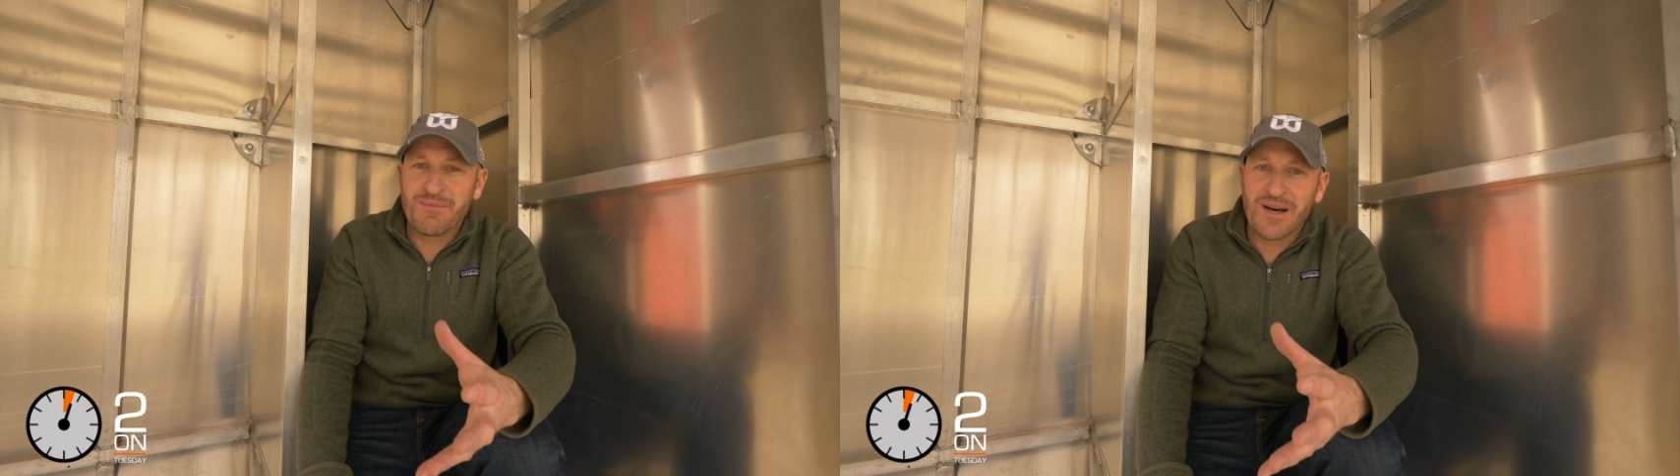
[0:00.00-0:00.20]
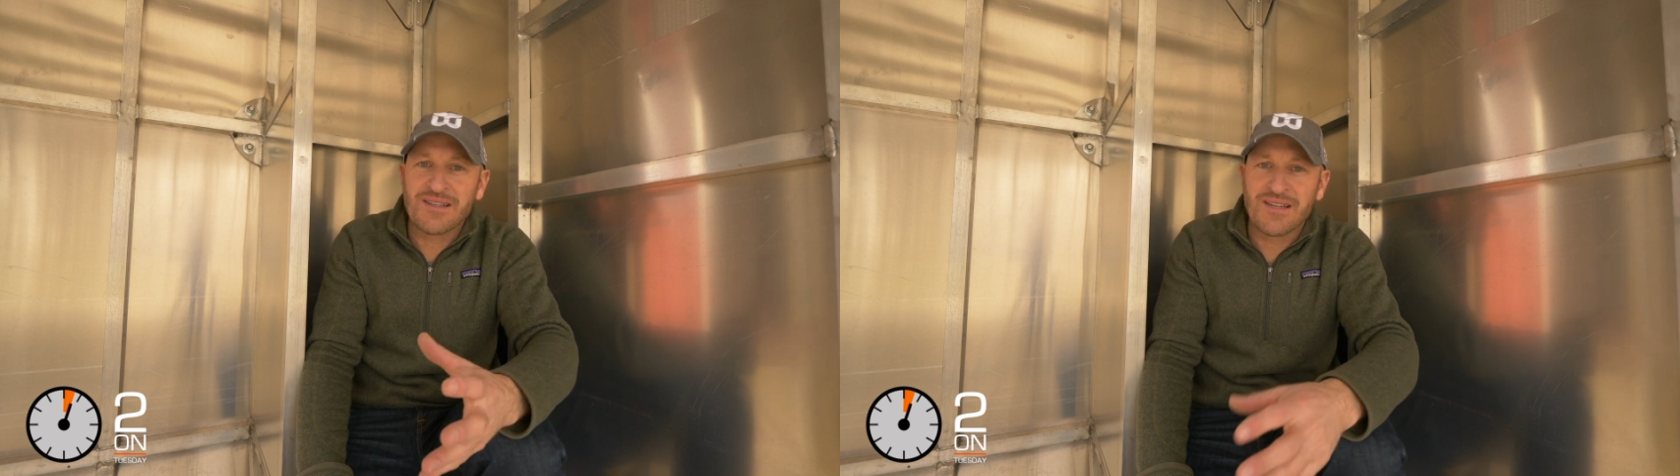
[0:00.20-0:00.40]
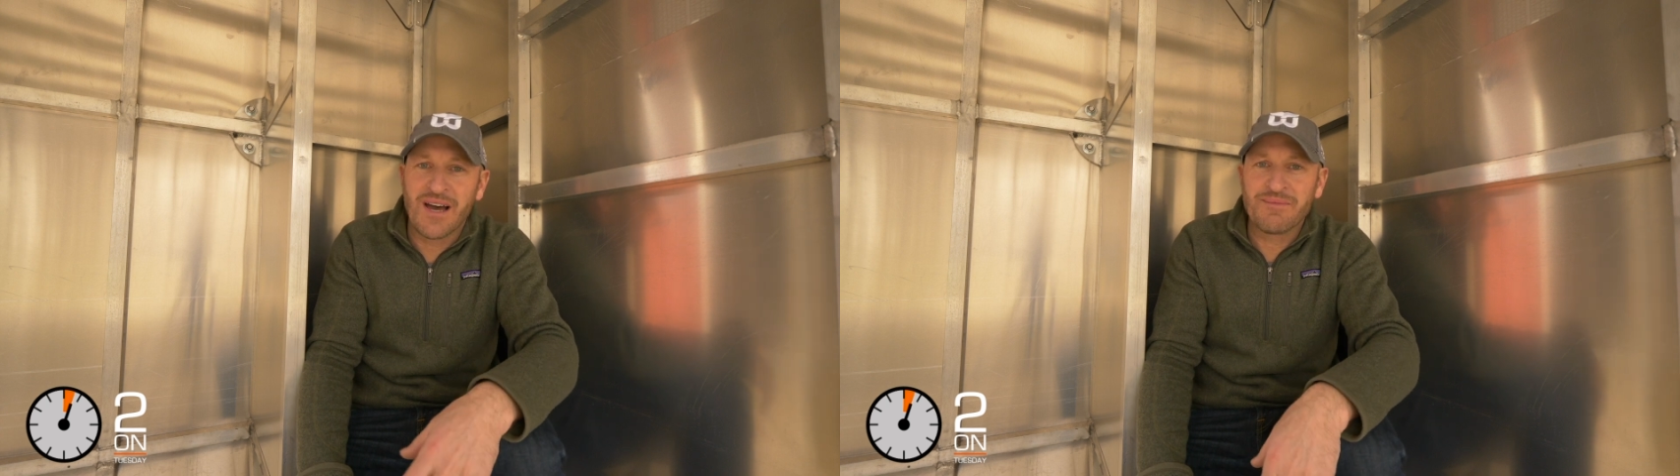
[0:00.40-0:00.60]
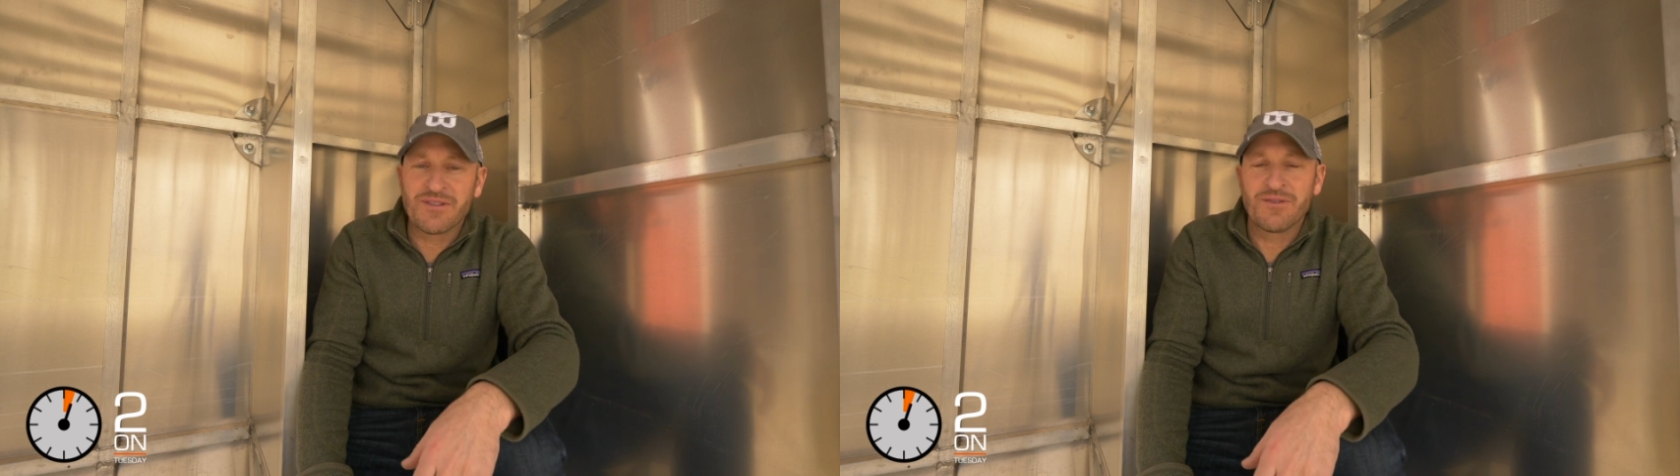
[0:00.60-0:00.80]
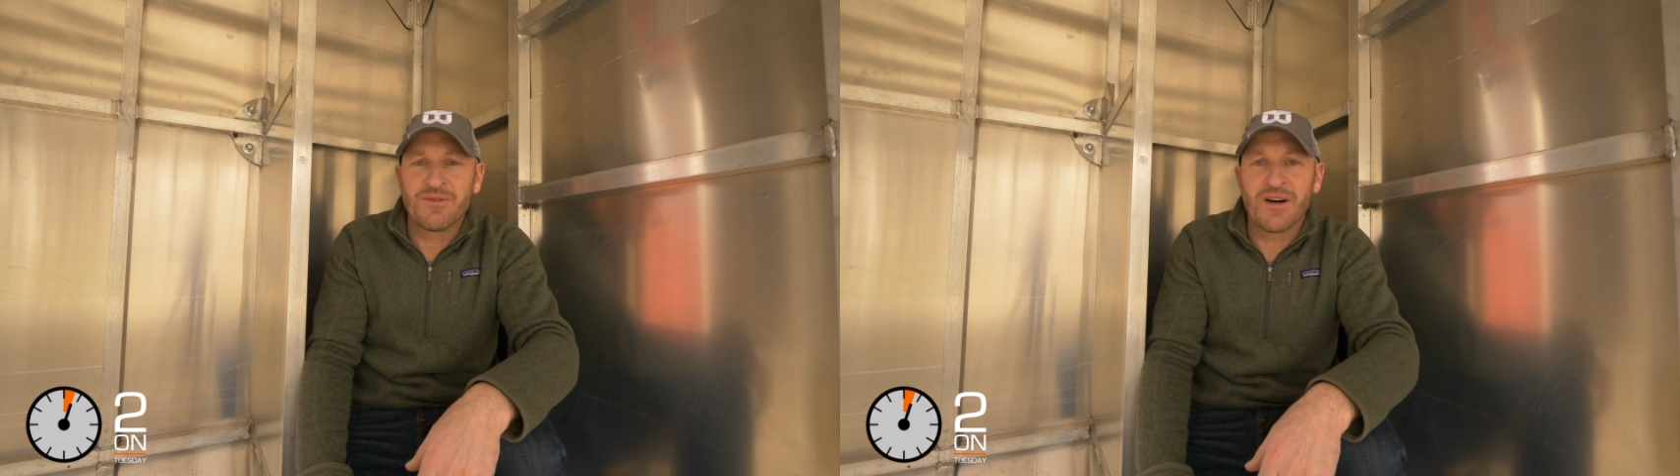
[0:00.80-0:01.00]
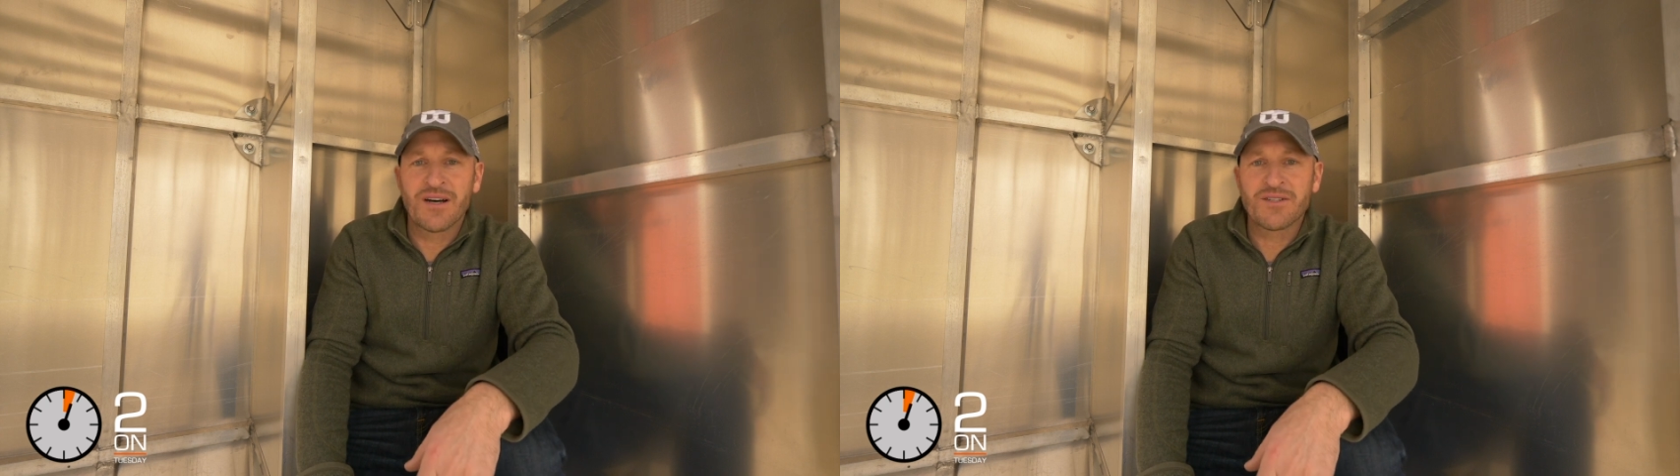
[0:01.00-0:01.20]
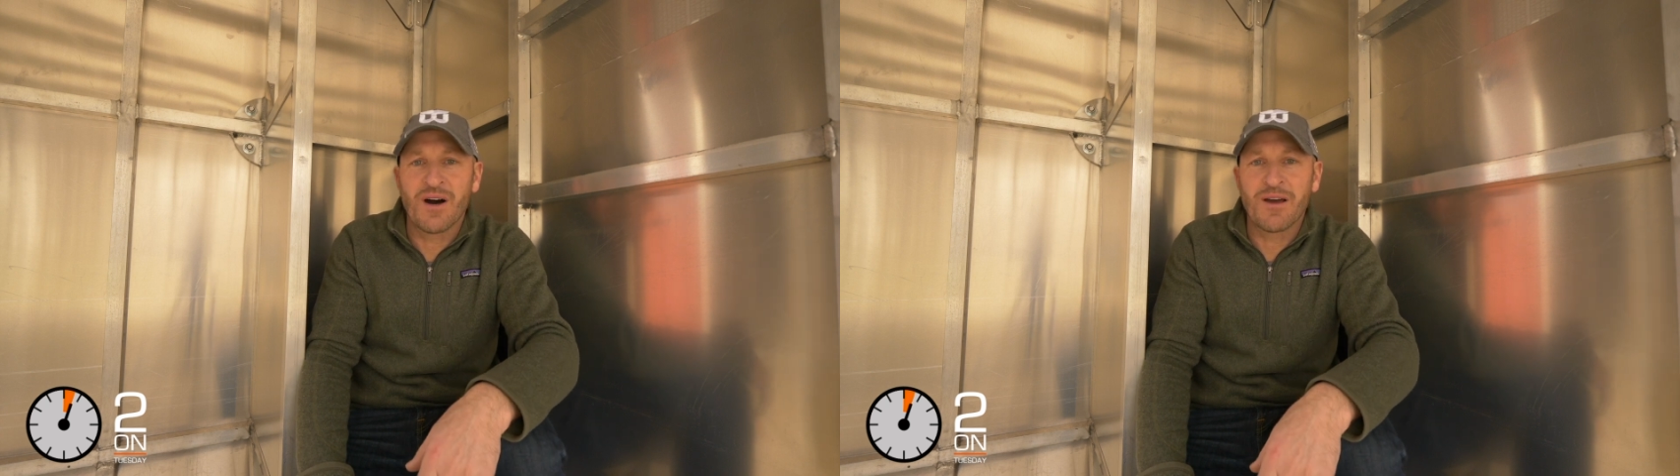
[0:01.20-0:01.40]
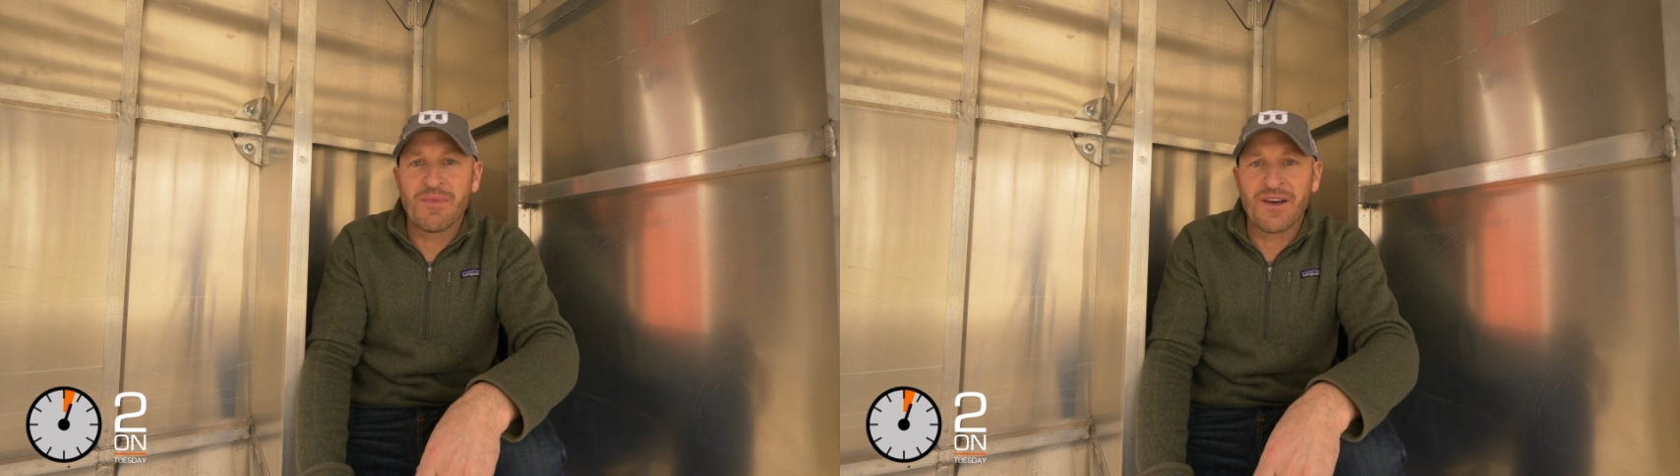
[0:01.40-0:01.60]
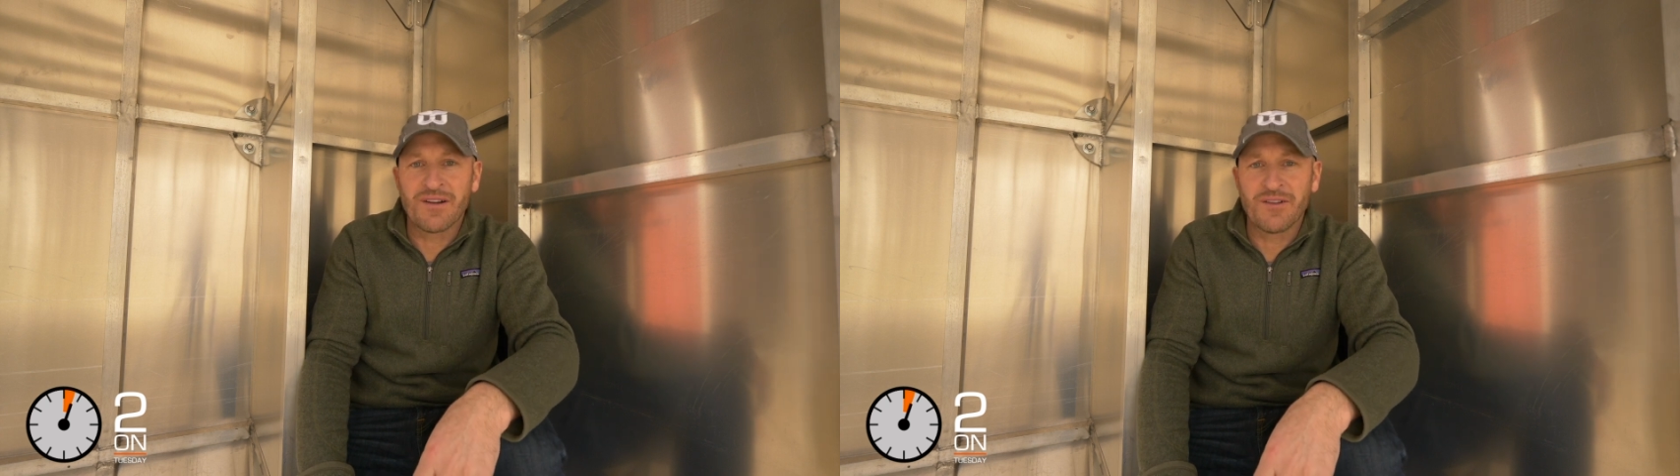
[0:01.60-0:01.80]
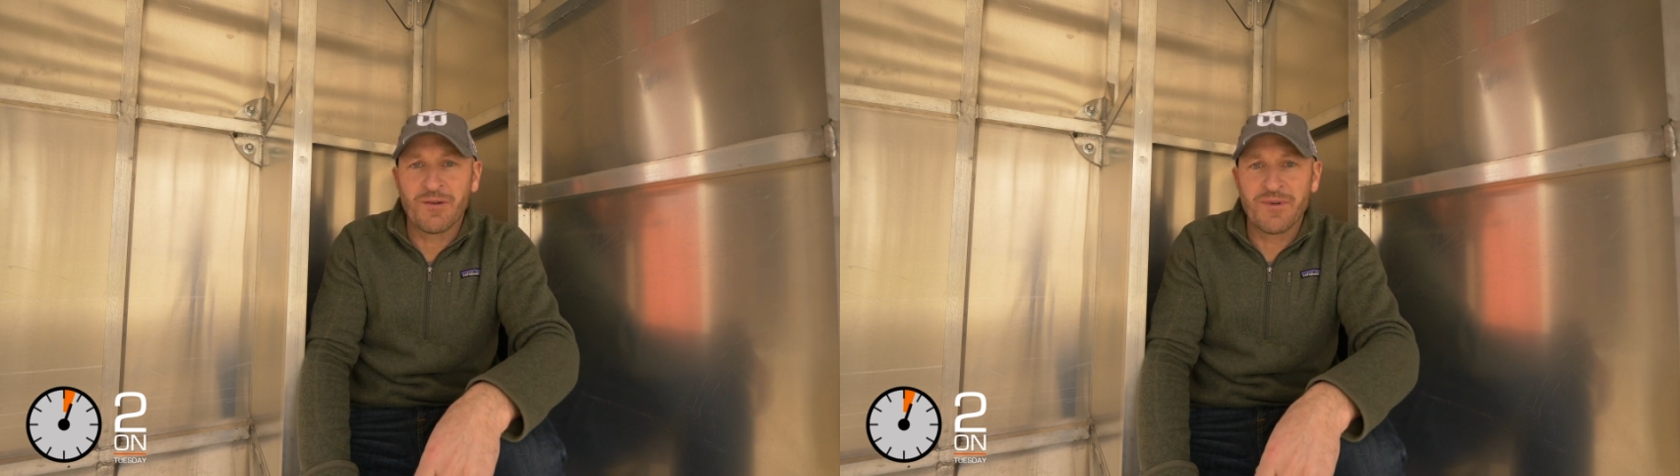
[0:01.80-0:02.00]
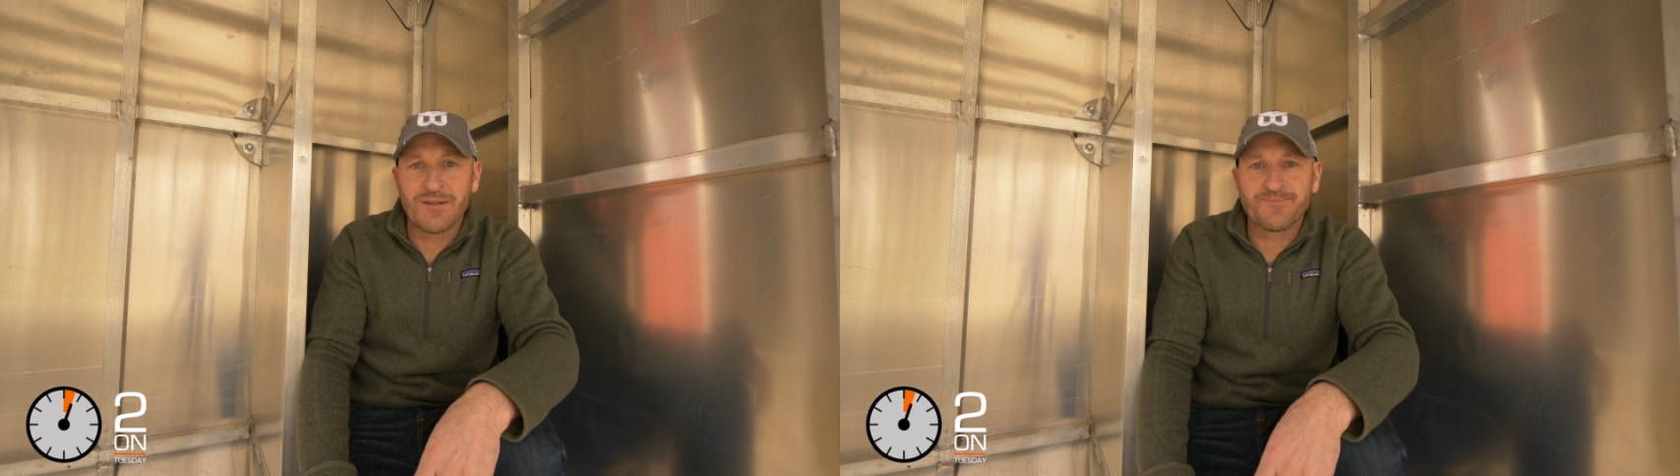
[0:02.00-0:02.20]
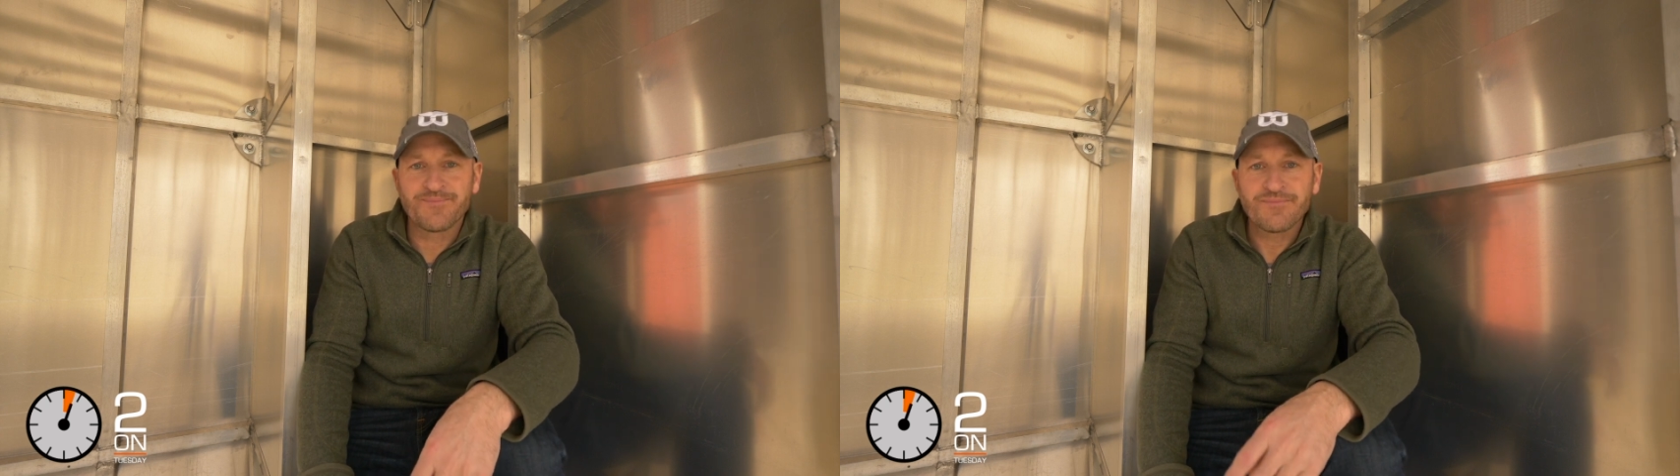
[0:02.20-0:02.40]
about time to uh, talk about it a little bit.